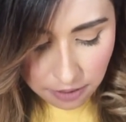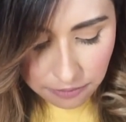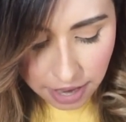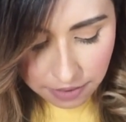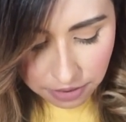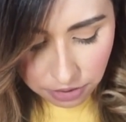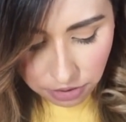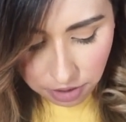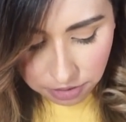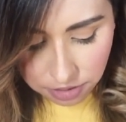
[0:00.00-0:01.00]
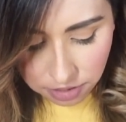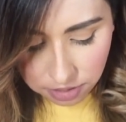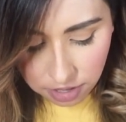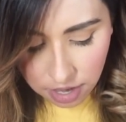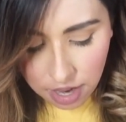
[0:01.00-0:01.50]
$500,
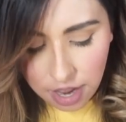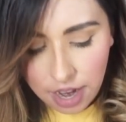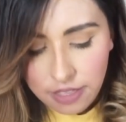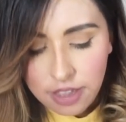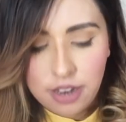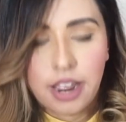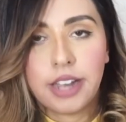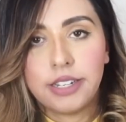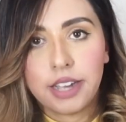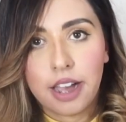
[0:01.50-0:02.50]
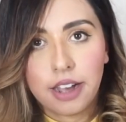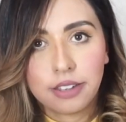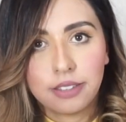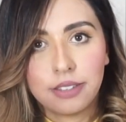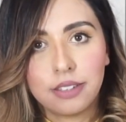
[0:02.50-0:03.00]
and then add
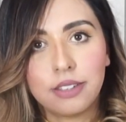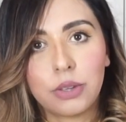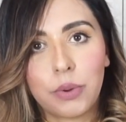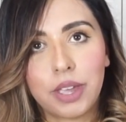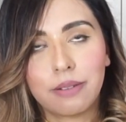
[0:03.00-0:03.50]
tax, so